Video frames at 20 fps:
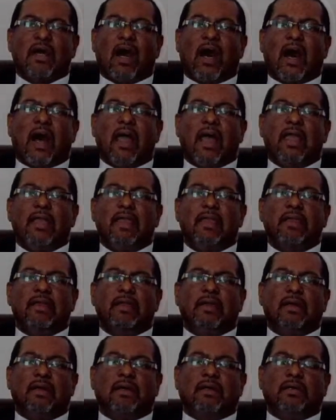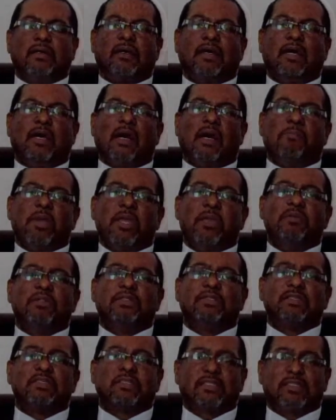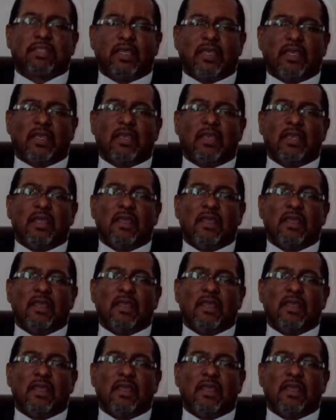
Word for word: I uh, am able to say